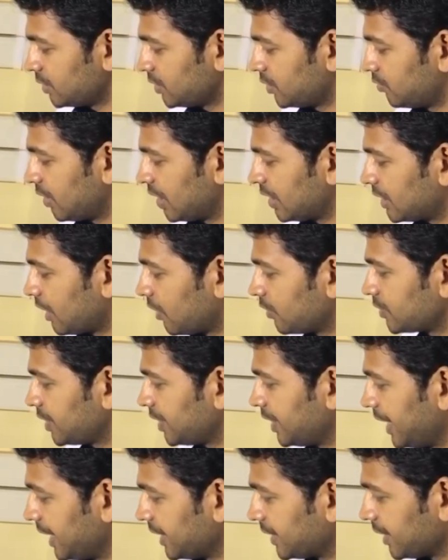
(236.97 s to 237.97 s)

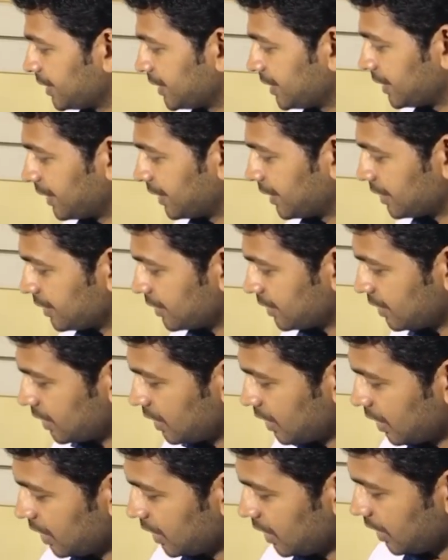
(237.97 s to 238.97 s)
12,800.
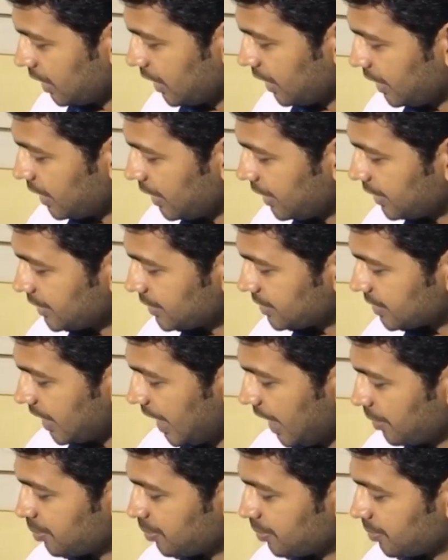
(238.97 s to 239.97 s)
Here it's
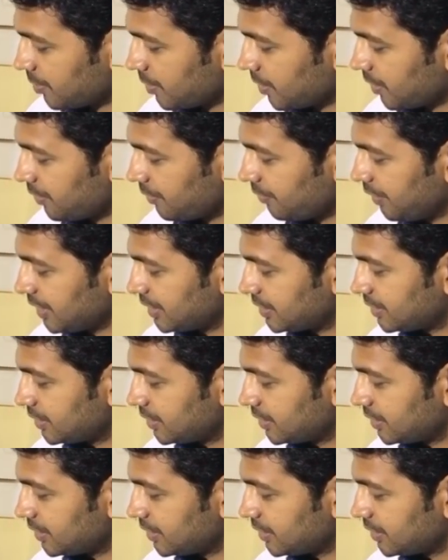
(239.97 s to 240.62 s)
M, which